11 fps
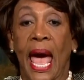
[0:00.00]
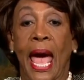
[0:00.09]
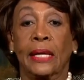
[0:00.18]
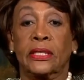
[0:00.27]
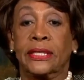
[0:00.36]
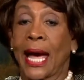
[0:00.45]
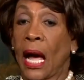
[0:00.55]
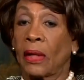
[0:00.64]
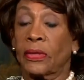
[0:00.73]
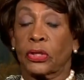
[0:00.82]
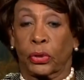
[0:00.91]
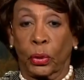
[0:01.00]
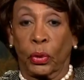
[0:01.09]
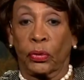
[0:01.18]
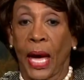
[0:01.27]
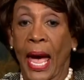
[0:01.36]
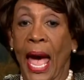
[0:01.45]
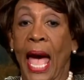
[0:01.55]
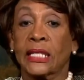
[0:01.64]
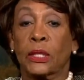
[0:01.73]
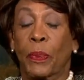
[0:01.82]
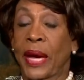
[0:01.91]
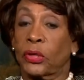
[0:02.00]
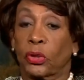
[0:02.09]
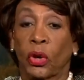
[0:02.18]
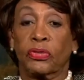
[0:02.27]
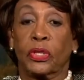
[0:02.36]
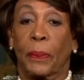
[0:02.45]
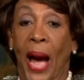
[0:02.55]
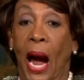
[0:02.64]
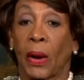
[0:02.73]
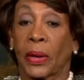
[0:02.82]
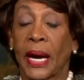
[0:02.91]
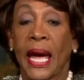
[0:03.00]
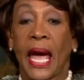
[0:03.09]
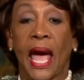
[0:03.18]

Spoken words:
and tell the truth and speak truth to power.